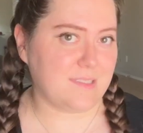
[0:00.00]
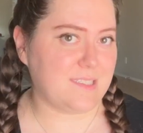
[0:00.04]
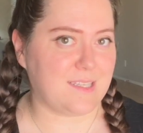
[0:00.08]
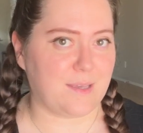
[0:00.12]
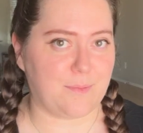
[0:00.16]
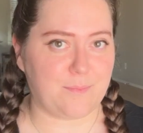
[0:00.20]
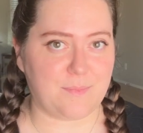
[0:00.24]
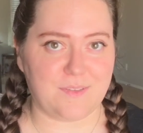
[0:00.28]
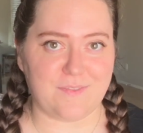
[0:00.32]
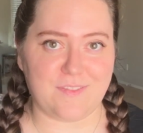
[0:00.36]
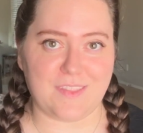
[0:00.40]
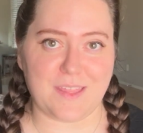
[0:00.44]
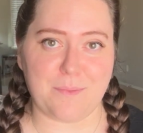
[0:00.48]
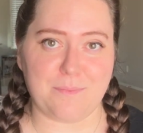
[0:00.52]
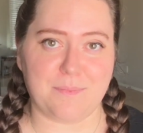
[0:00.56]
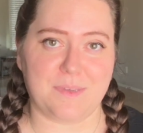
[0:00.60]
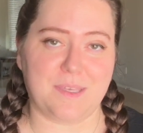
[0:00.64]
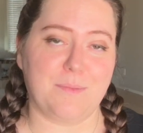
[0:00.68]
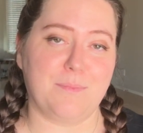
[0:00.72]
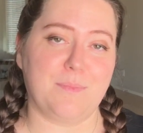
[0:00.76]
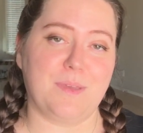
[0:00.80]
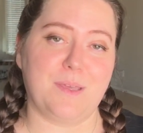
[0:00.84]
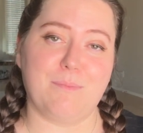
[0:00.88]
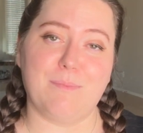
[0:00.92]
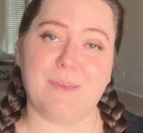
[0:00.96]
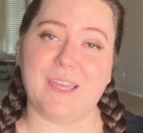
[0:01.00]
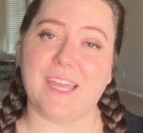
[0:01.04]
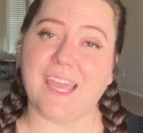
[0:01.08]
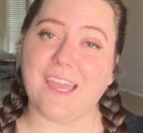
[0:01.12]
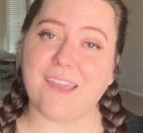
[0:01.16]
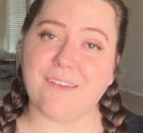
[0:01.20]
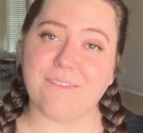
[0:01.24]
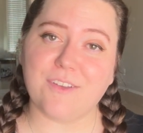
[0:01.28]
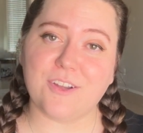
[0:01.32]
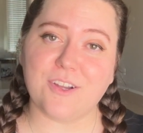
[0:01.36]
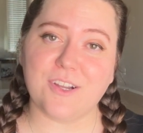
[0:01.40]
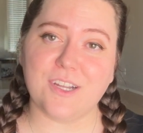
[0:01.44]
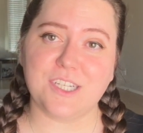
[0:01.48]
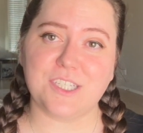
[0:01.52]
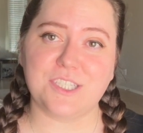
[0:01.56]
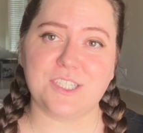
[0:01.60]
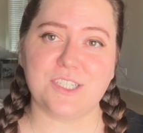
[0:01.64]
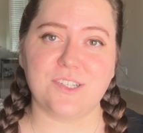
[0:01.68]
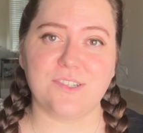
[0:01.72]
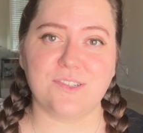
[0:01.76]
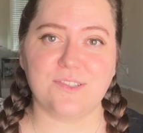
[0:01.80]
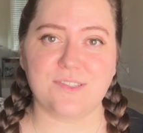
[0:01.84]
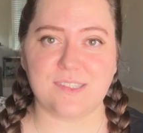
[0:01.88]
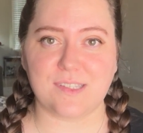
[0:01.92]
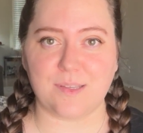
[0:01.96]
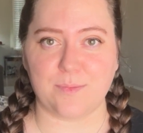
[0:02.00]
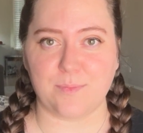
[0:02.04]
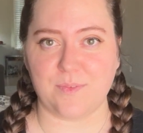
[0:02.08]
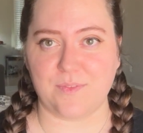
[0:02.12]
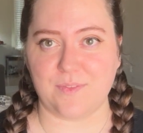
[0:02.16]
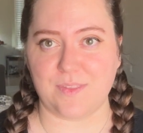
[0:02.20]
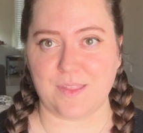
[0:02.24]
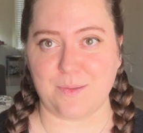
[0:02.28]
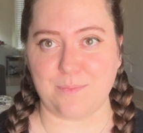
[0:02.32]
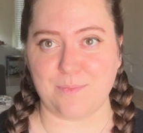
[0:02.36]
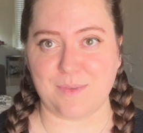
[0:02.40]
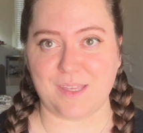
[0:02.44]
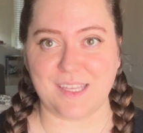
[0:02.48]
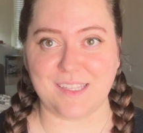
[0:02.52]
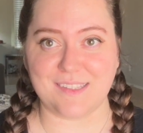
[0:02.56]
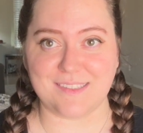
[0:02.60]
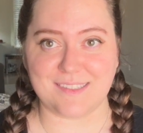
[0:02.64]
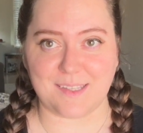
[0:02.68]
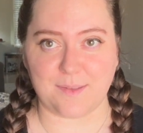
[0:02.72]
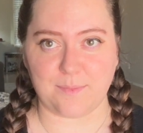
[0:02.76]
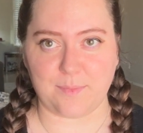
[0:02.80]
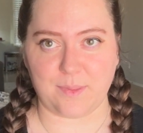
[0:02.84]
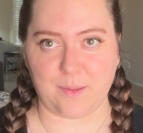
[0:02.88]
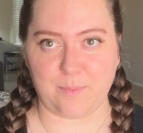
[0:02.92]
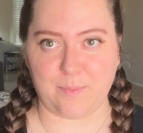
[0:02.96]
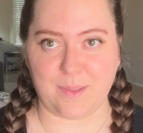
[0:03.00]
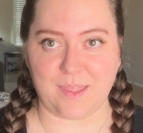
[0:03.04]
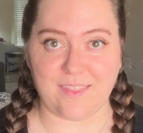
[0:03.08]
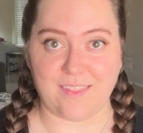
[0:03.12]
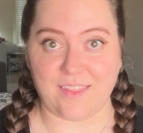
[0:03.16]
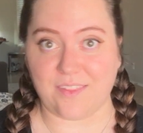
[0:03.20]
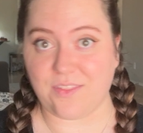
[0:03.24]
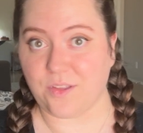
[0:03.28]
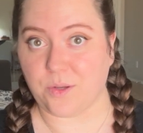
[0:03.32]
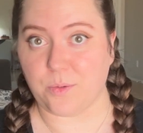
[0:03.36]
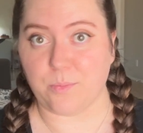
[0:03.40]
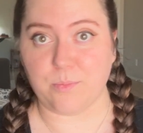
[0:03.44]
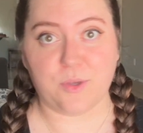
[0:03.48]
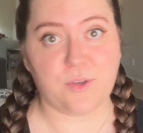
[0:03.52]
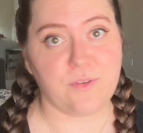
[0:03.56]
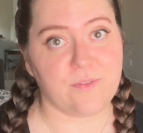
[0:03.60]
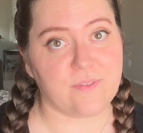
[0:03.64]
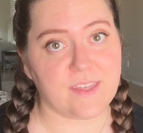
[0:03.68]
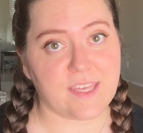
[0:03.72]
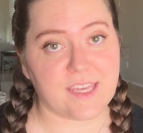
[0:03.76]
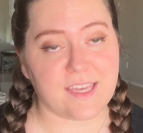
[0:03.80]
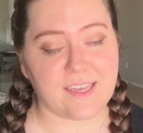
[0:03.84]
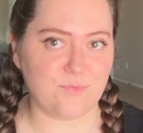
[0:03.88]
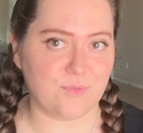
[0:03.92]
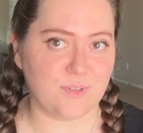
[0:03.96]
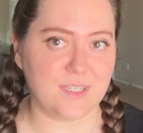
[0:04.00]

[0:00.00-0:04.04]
Some of them can be behavior issues, some of them can simply be that they're moving,